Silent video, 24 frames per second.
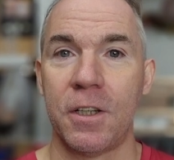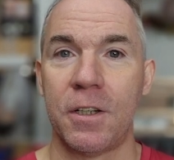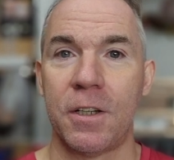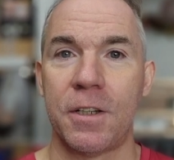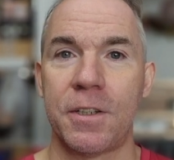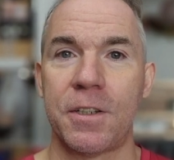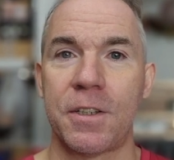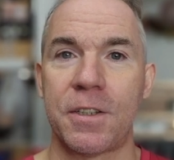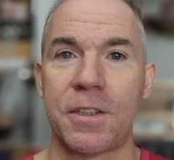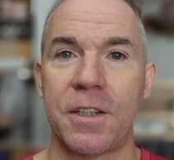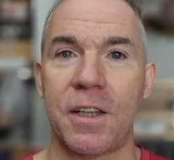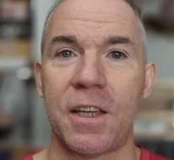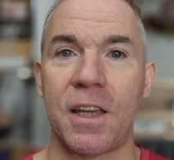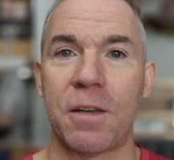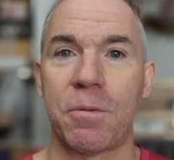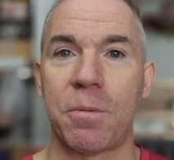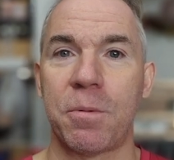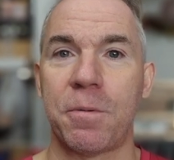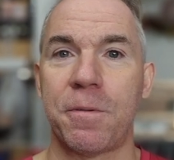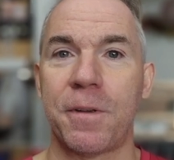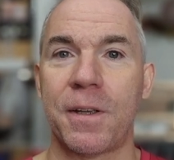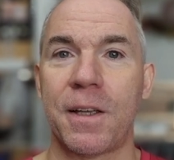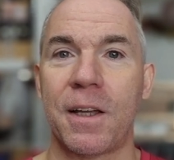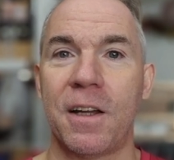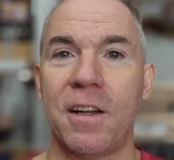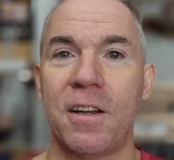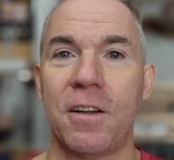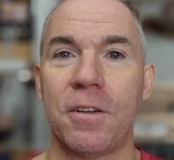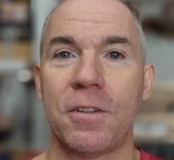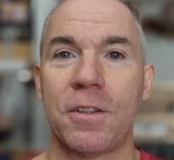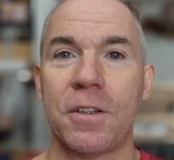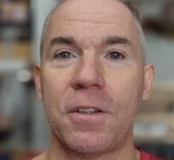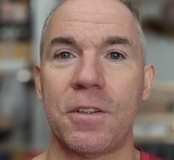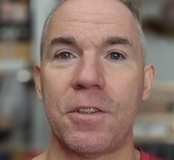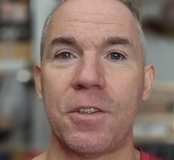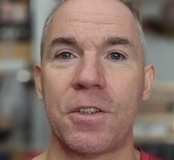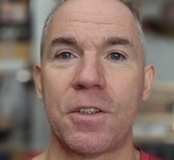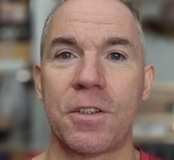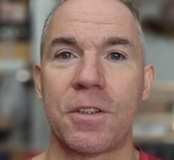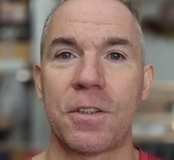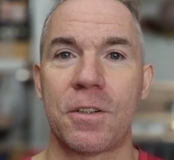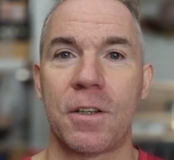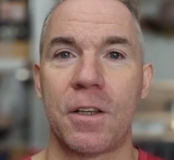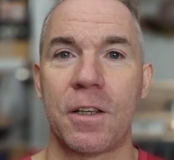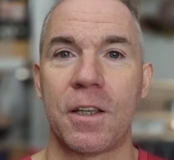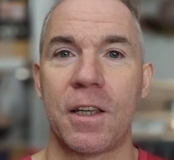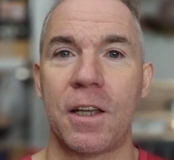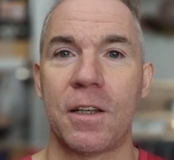They just take everything out and
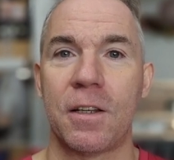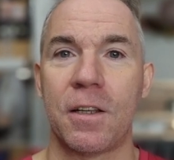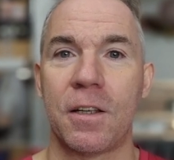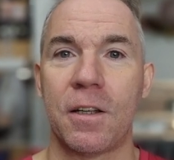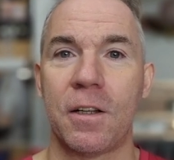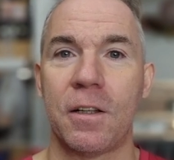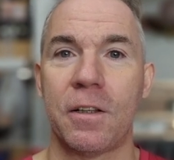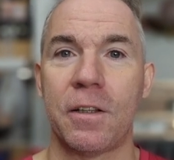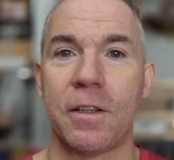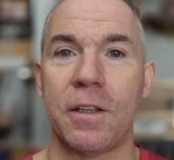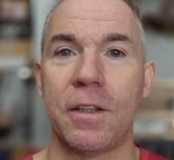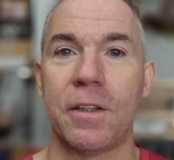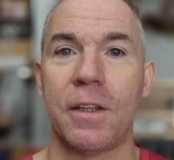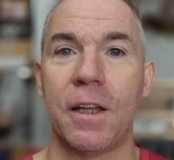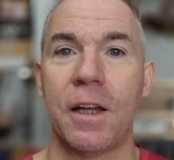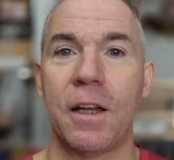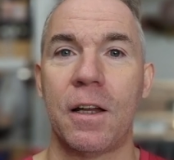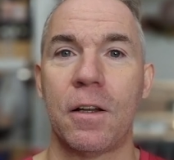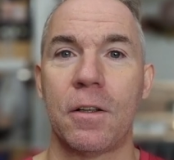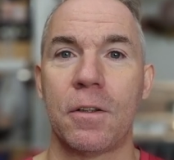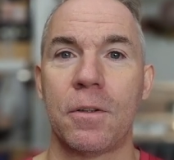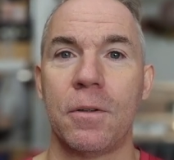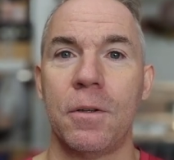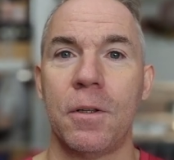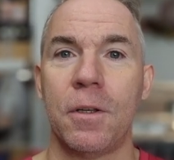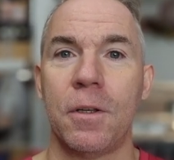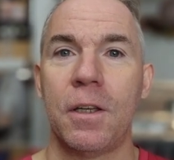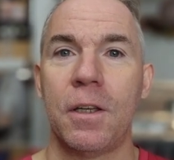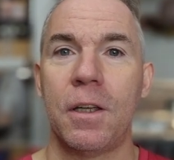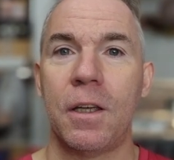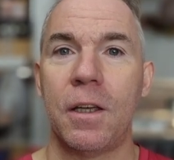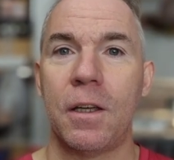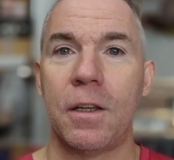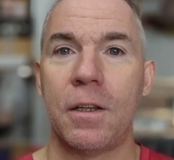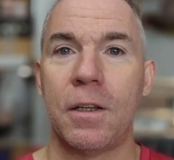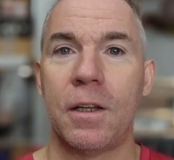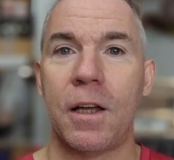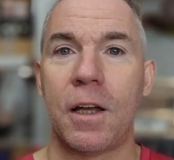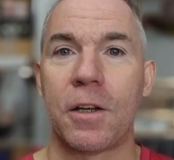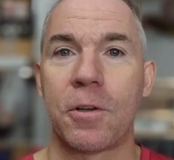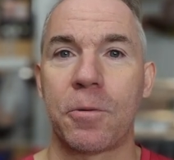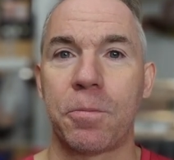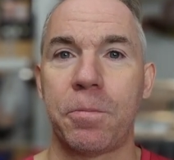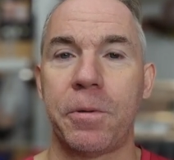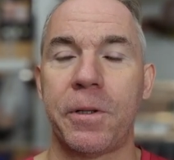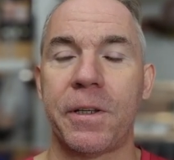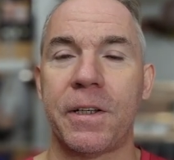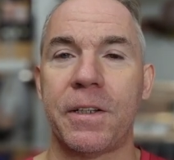just get it cleaned out at other
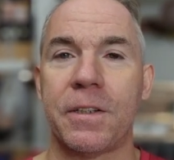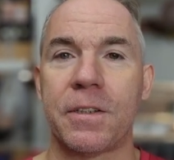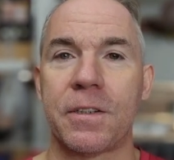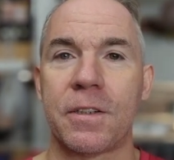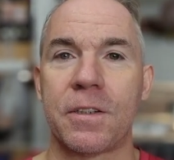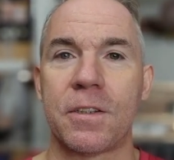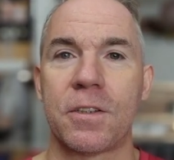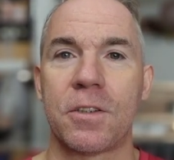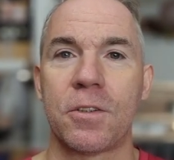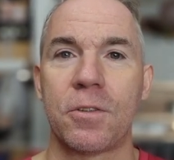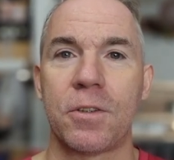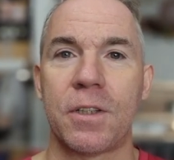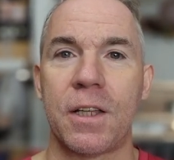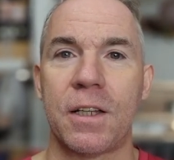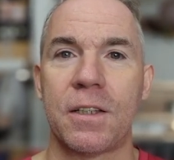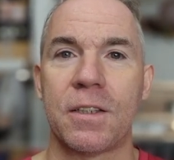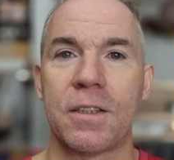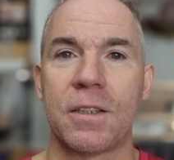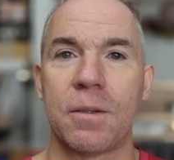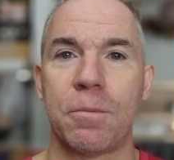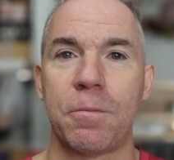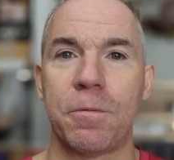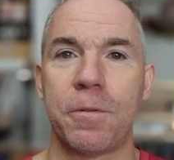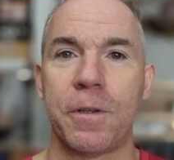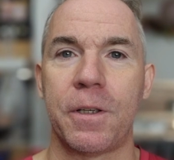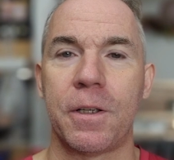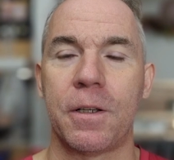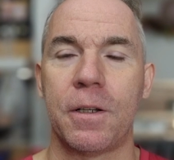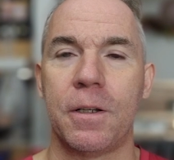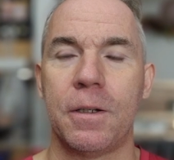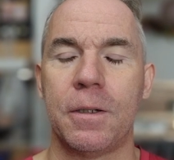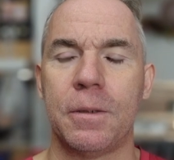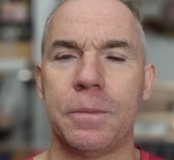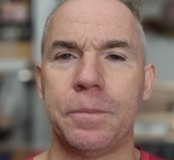places. So that's something